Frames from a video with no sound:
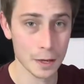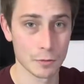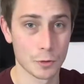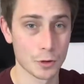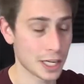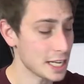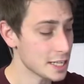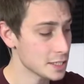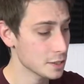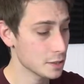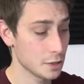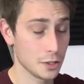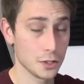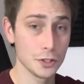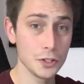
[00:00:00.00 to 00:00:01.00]
For that,
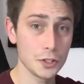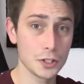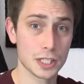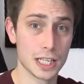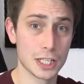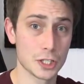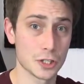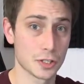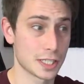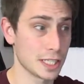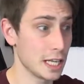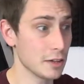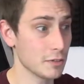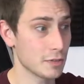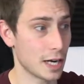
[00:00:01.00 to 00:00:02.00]
you could get
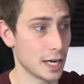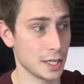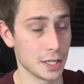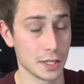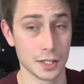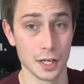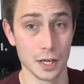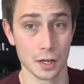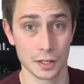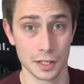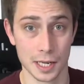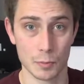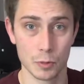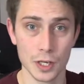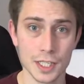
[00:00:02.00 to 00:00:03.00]
yourself either the
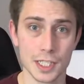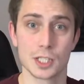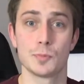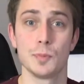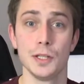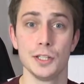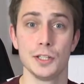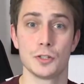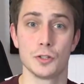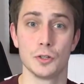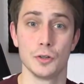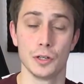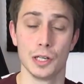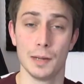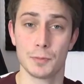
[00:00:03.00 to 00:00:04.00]
camera that's built into
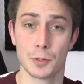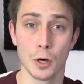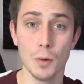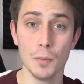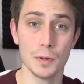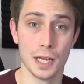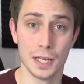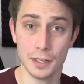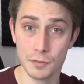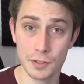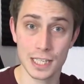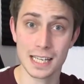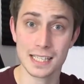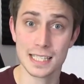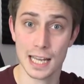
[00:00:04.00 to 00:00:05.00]
your laptop, and if it
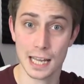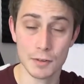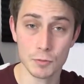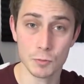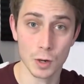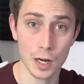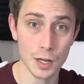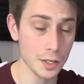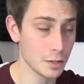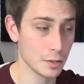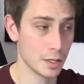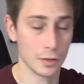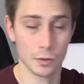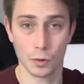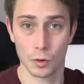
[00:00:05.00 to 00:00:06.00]
doesn't have one,
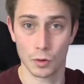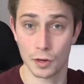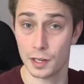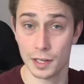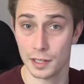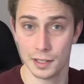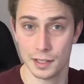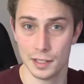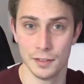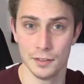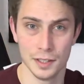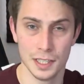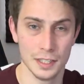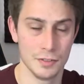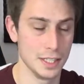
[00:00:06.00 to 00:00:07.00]
or
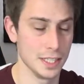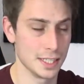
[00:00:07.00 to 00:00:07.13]
if it